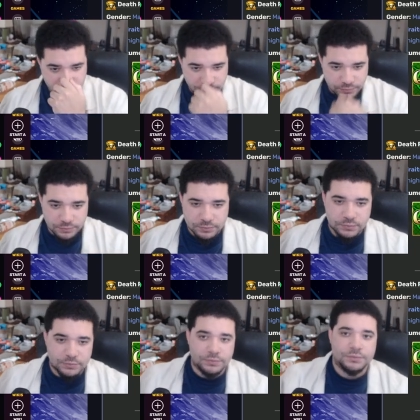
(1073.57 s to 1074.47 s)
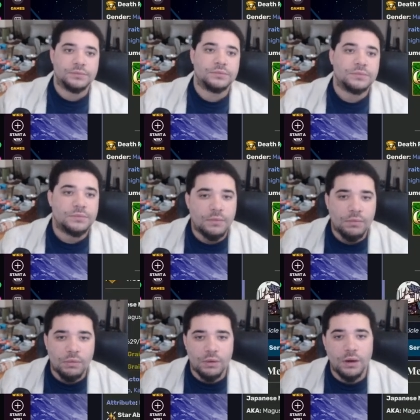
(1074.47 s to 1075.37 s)

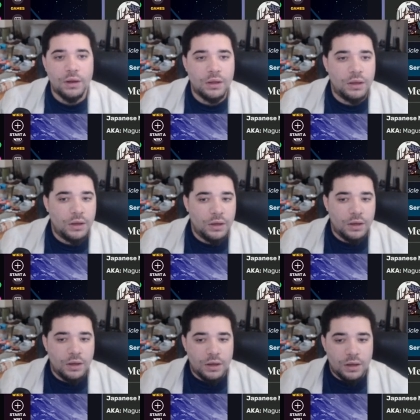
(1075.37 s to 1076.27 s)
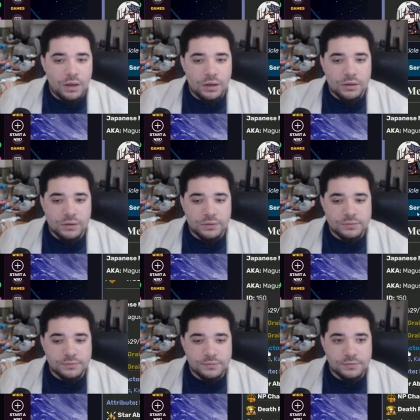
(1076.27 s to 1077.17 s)

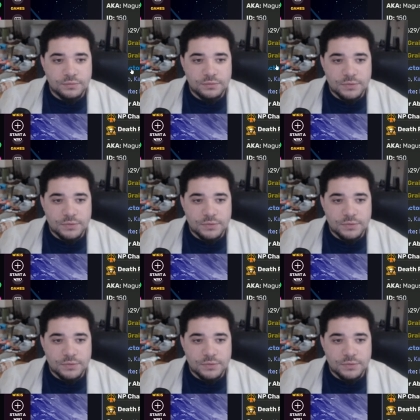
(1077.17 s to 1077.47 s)
Nothing is said.